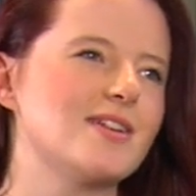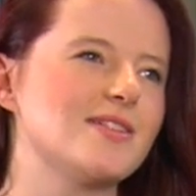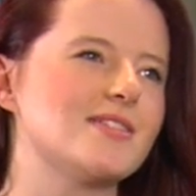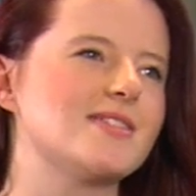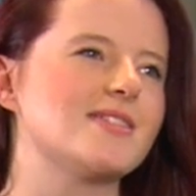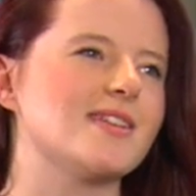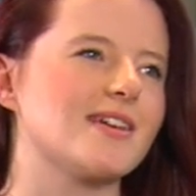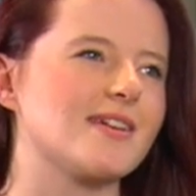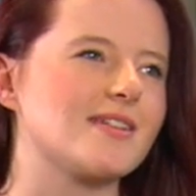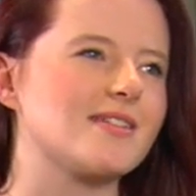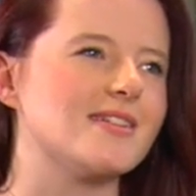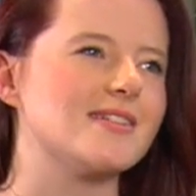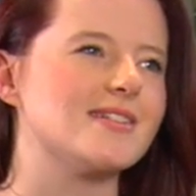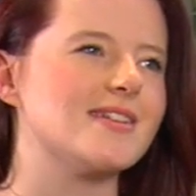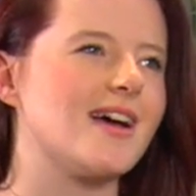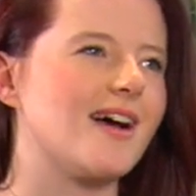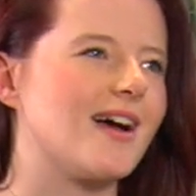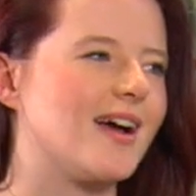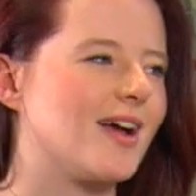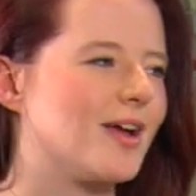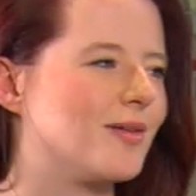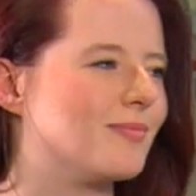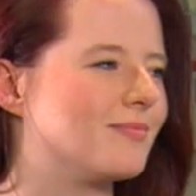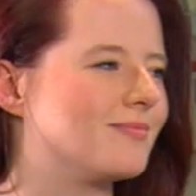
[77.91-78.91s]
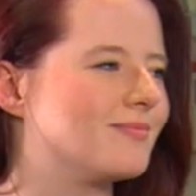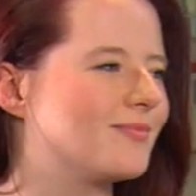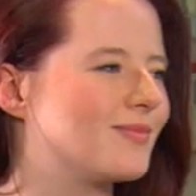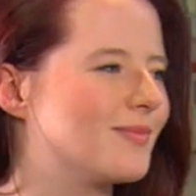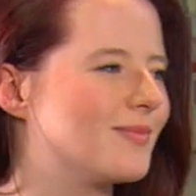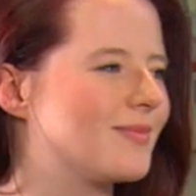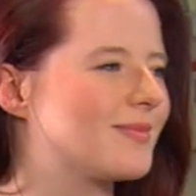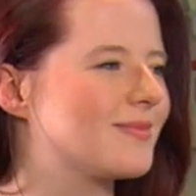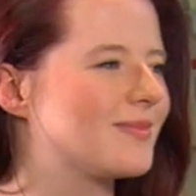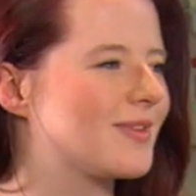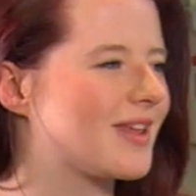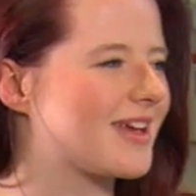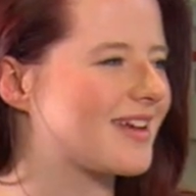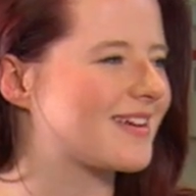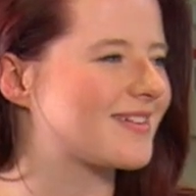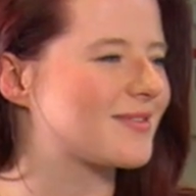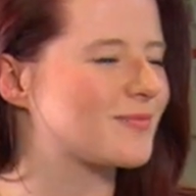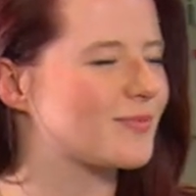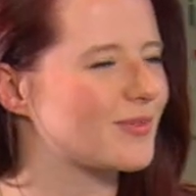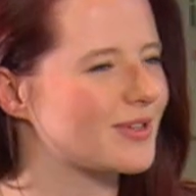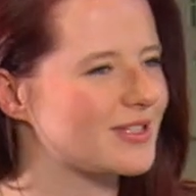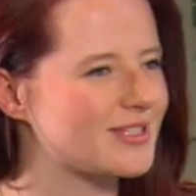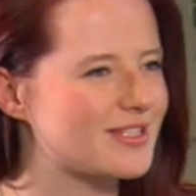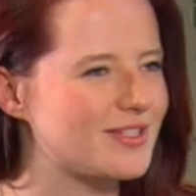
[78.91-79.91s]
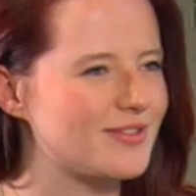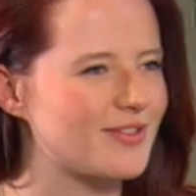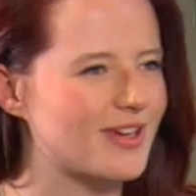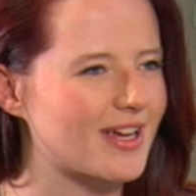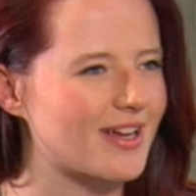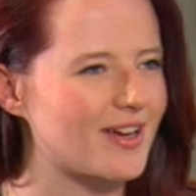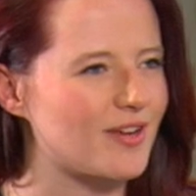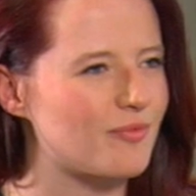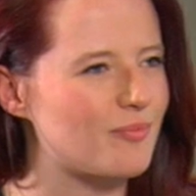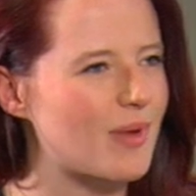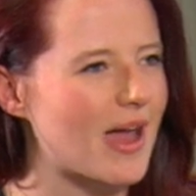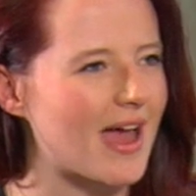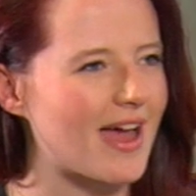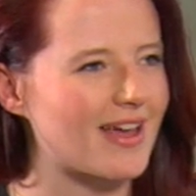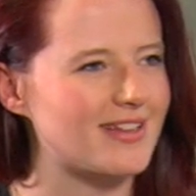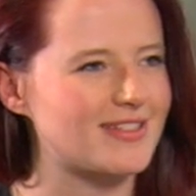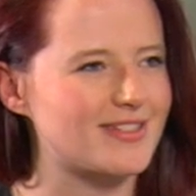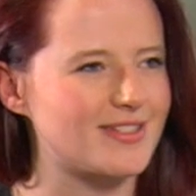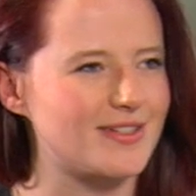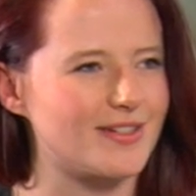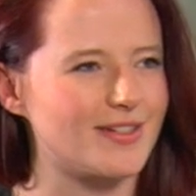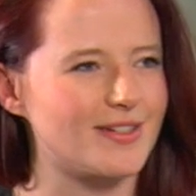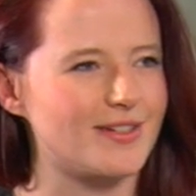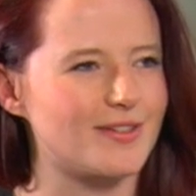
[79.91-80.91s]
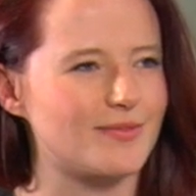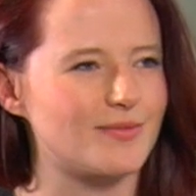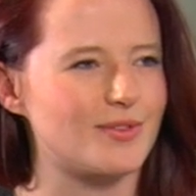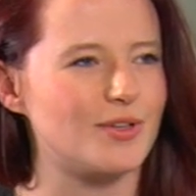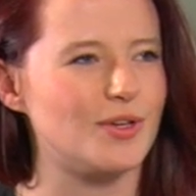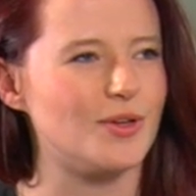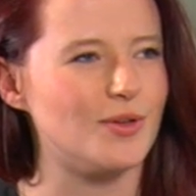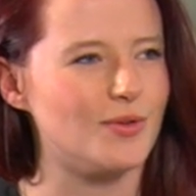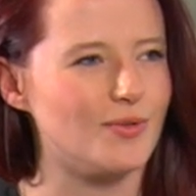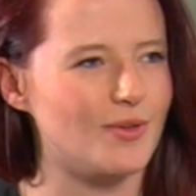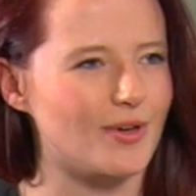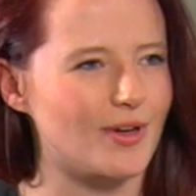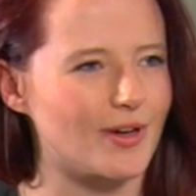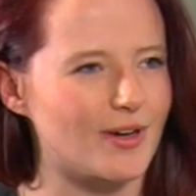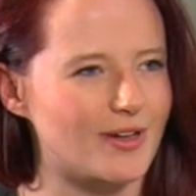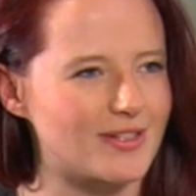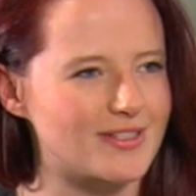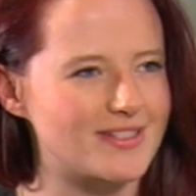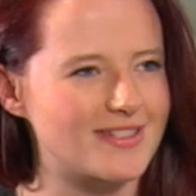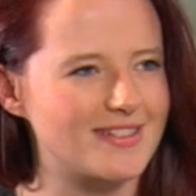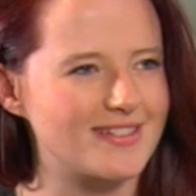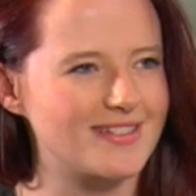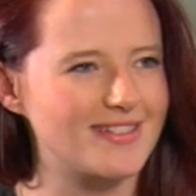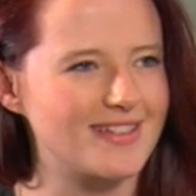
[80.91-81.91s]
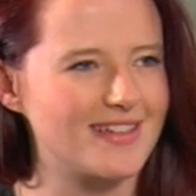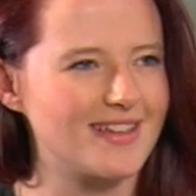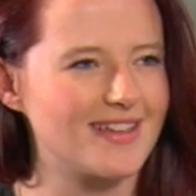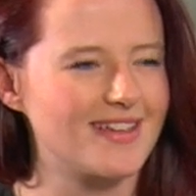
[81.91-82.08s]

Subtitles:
it's like the time, like once you kind of passed your new nurse,